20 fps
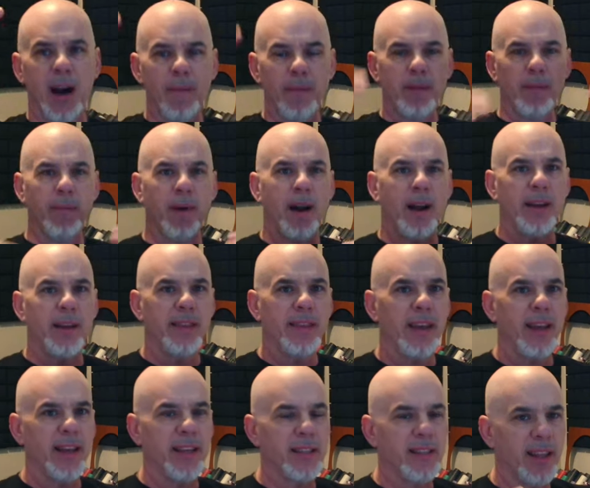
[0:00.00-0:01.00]
of the mind
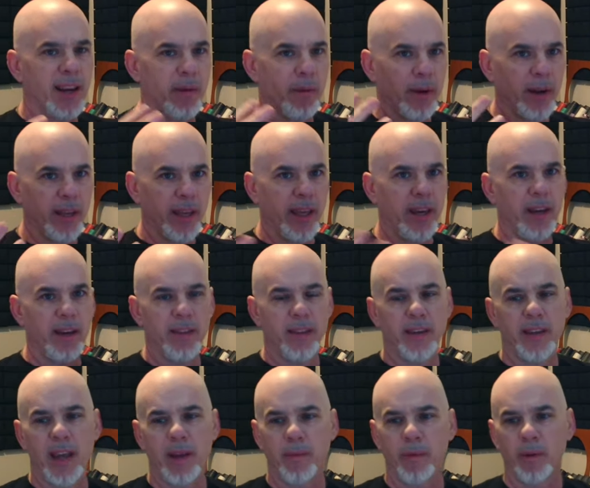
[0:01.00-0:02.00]
things, and then I want to get into the
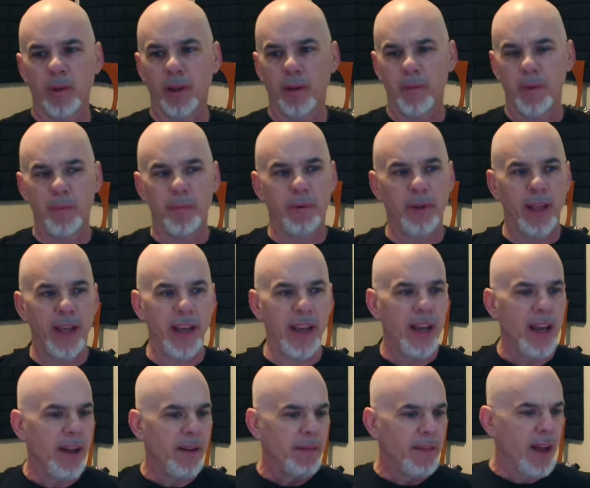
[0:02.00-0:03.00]
table a little bit and play.
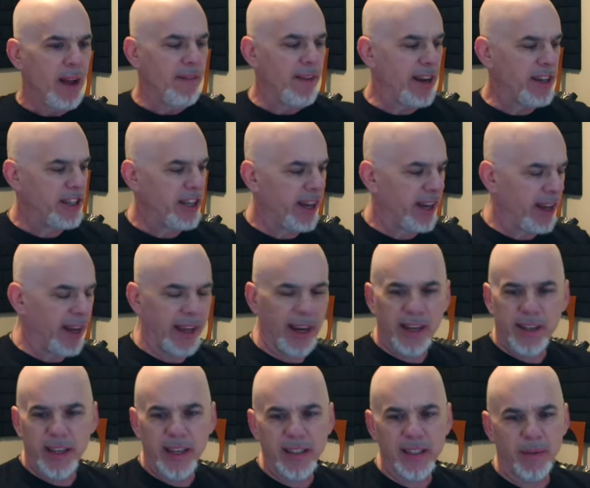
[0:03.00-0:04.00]
I've actually got I got to
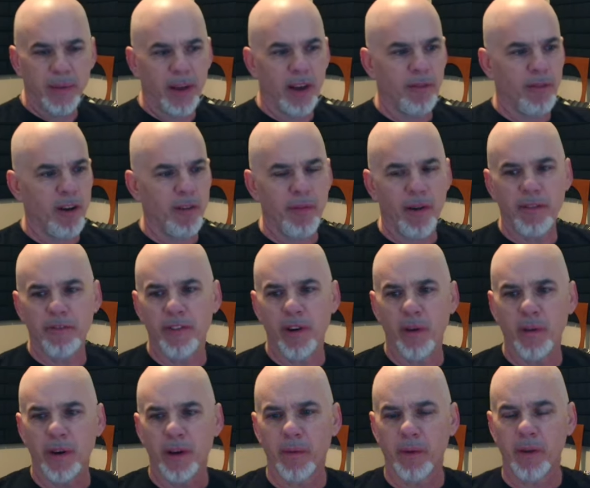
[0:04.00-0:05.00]
dig something off off my phone
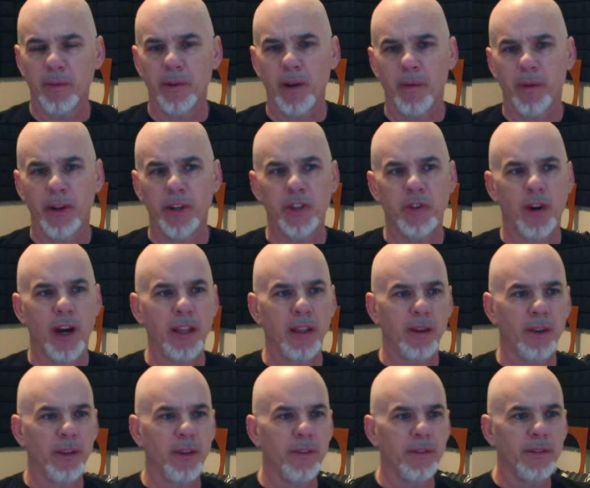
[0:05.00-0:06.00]
here. I want to I want to try
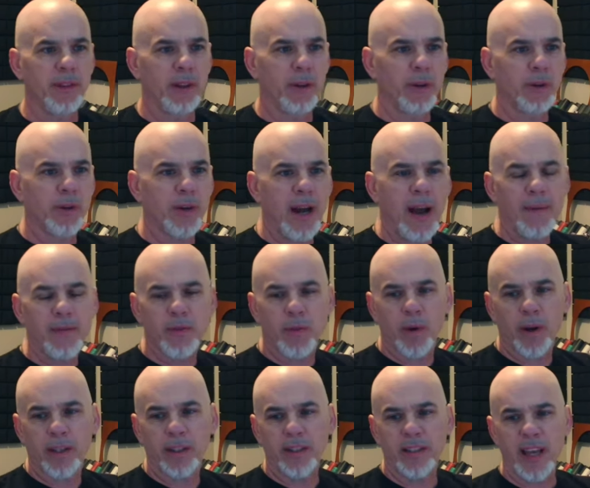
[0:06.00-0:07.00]
little little craps work
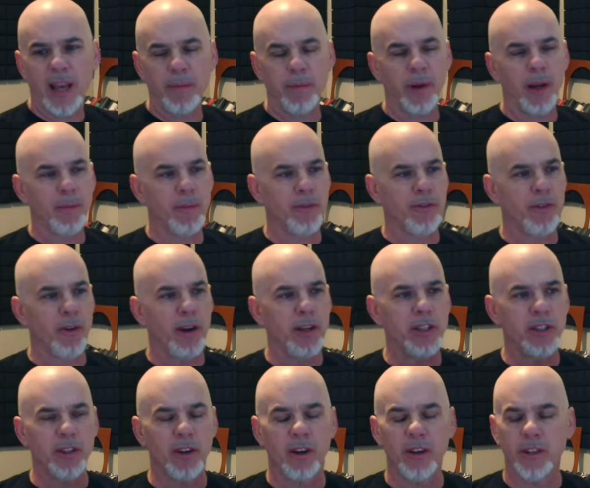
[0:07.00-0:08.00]
at the table here before I
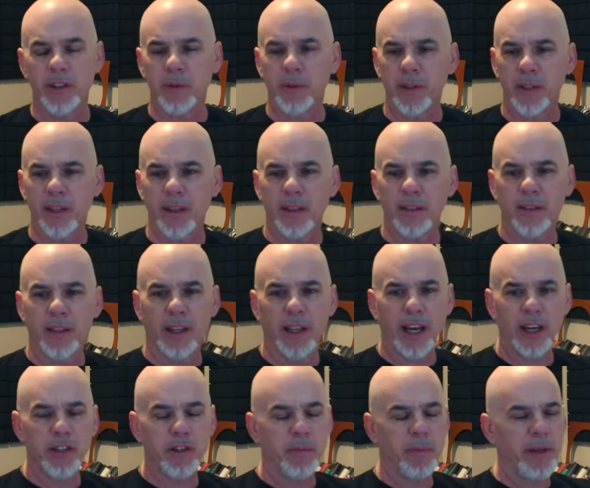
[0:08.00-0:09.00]
start doing the the
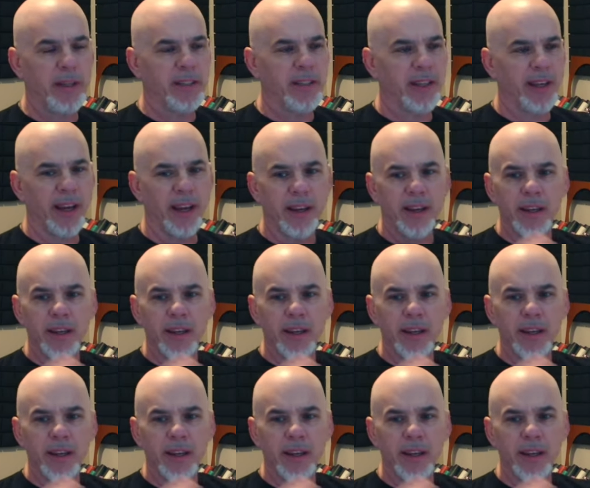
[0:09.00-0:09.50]
lecture piece today.